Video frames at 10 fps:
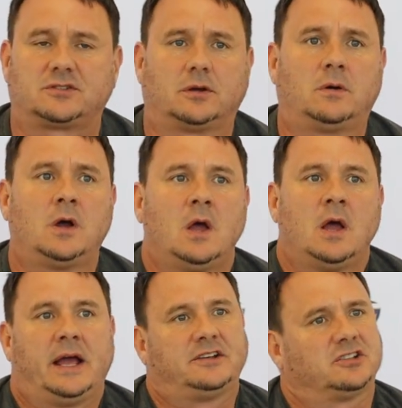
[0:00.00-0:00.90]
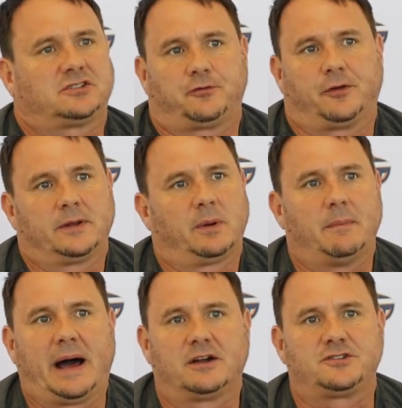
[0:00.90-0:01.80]
And so it's just a friendly
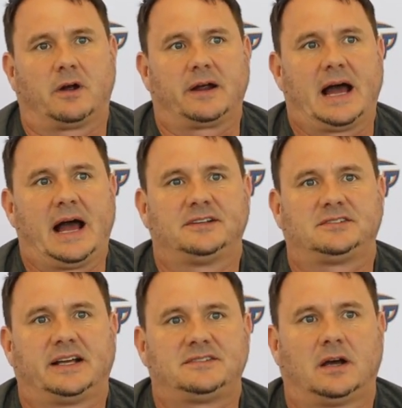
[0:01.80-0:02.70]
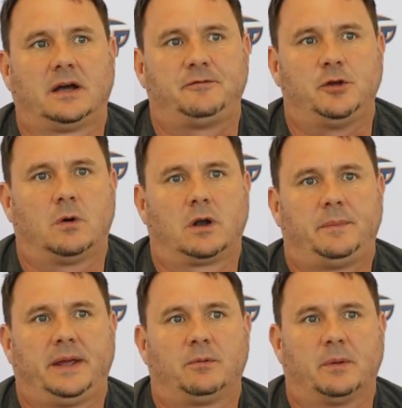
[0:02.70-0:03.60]
reminder to our guys that if you want
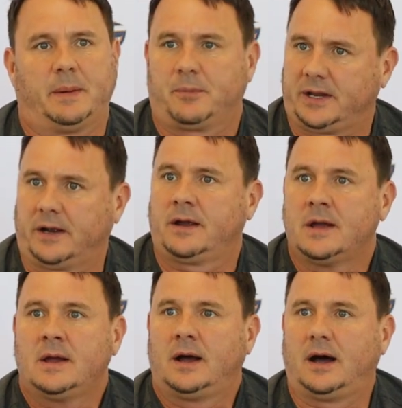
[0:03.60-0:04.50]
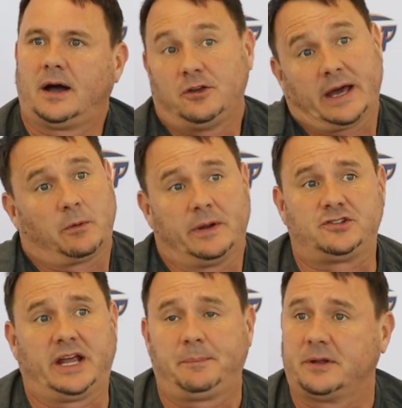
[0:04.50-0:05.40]
to be remembered here, you got to
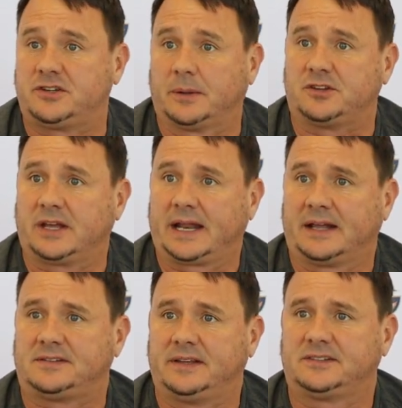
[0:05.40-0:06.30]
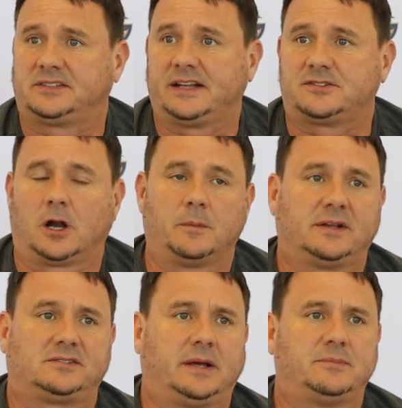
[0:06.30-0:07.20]
win championships. You got to get to the NCAA
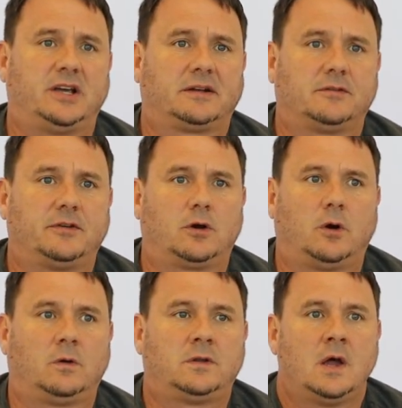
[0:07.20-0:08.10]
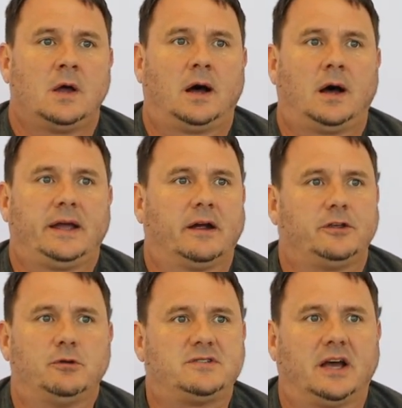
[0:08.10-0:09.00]
tournament. It's the objective and goal here
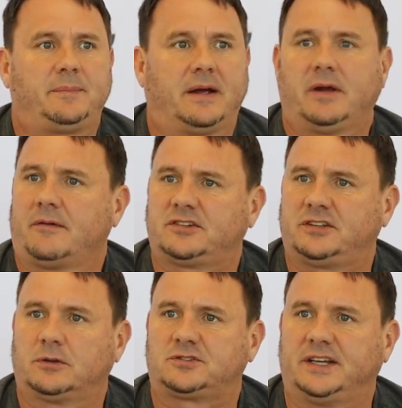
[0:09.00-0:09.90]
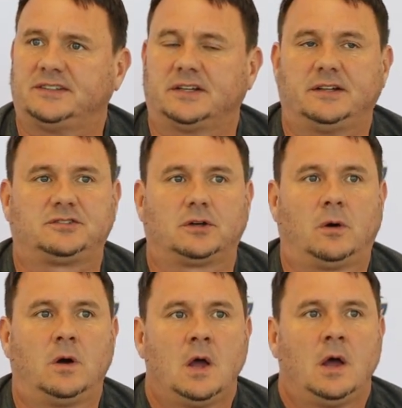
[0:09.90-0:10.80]
at UTEP every single season. And
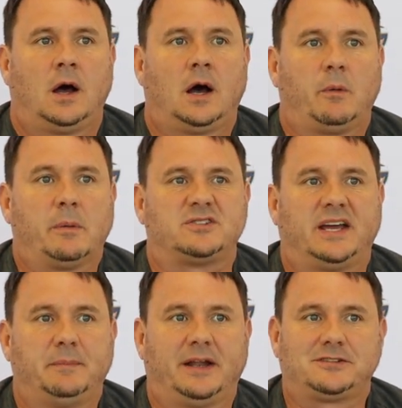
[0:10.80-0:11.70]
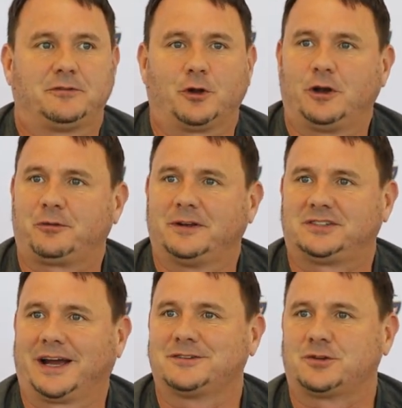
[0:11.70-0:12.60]
so we were 10 minutes and 33
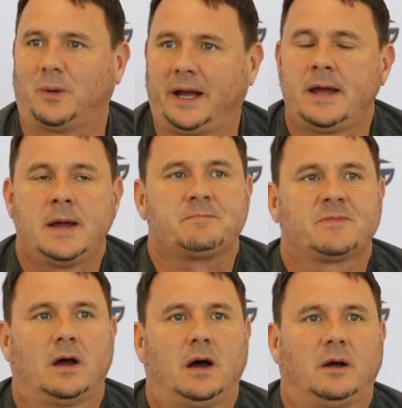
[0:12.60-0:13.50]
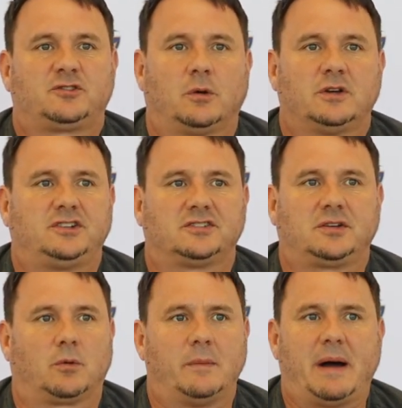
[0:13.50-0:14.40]
seconds away. So it's
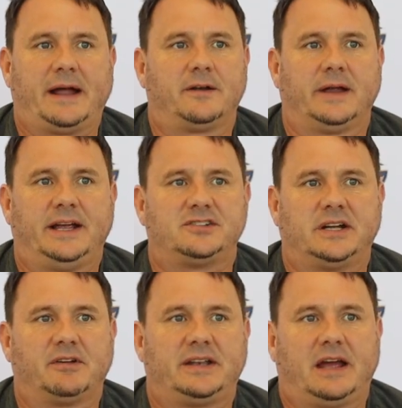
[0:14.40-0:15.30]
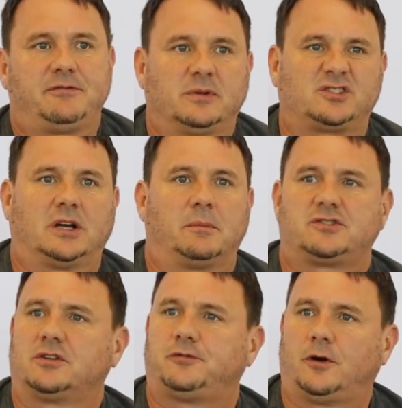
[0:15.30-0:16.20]
just a reminder each and every day from the
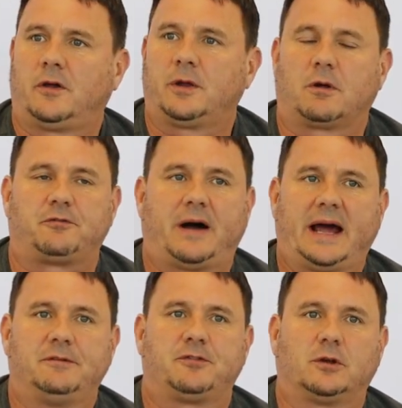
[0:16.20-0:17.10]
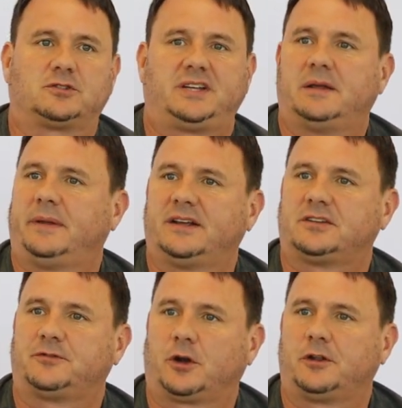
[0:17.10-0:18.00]
summer to the fall that we're fighting for those 10
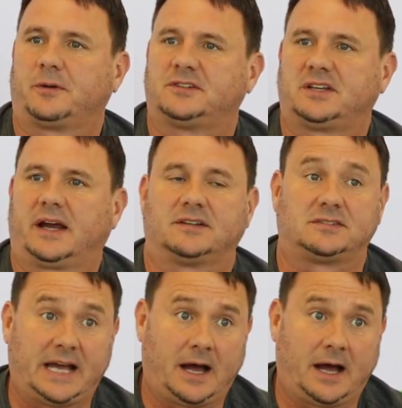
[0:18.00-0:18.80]
minutes and 33 seconds.